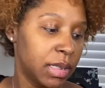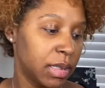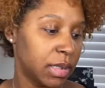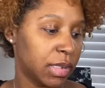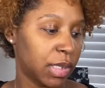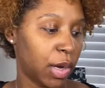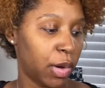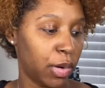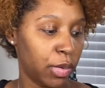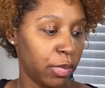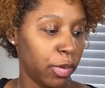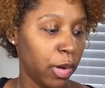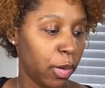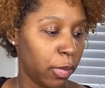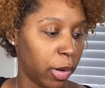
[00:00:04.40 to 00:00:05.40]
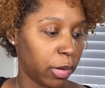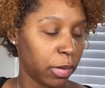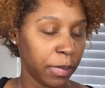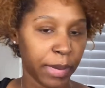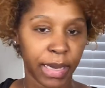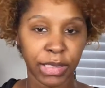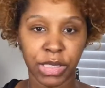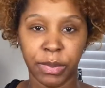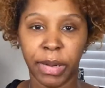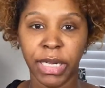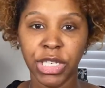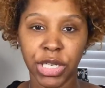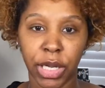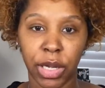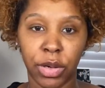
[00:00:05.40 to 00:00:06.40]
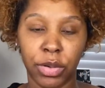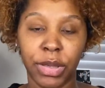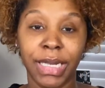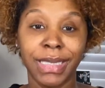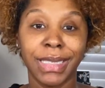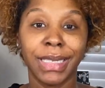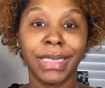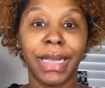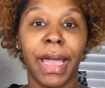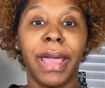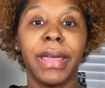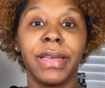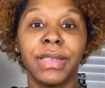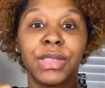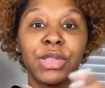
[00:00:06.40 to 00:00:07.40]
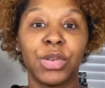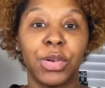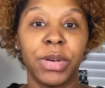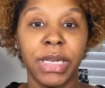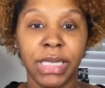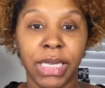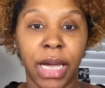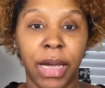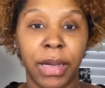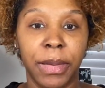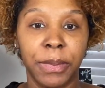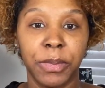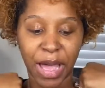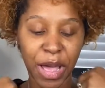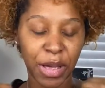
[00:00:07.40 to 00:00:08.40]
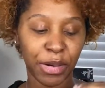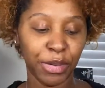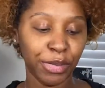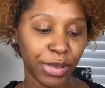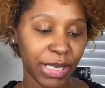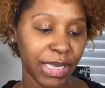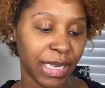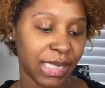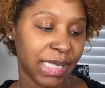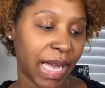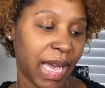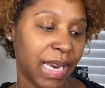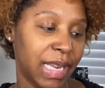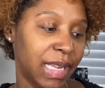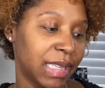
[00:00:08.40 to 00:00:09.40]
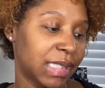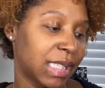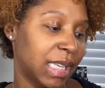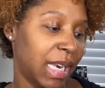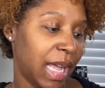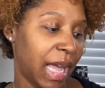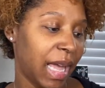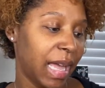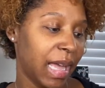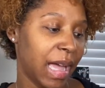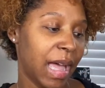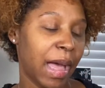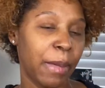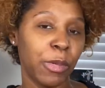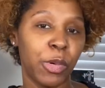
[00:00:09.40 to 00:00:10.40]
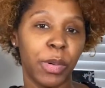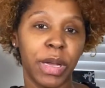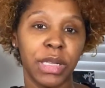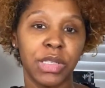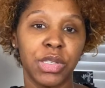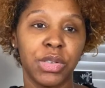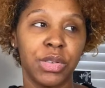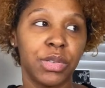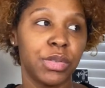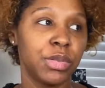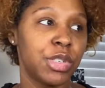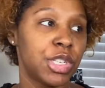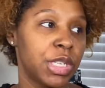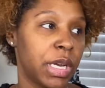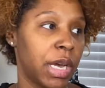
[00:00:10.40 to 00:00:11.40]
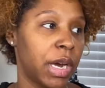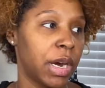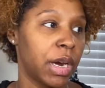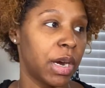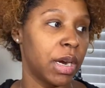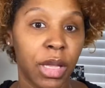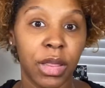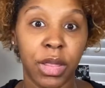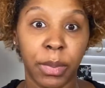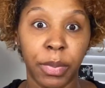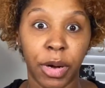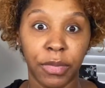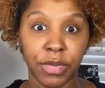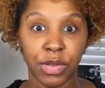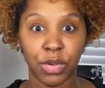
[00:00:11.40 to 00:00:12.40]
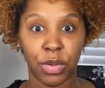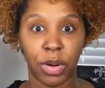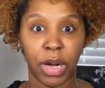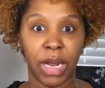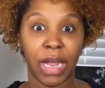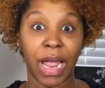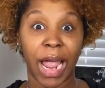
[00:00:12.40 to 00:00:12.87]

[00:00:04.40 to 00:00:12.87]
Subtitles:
so welcome back to my channel, and today is story time. Really excited. Today I'm going to share the birth story.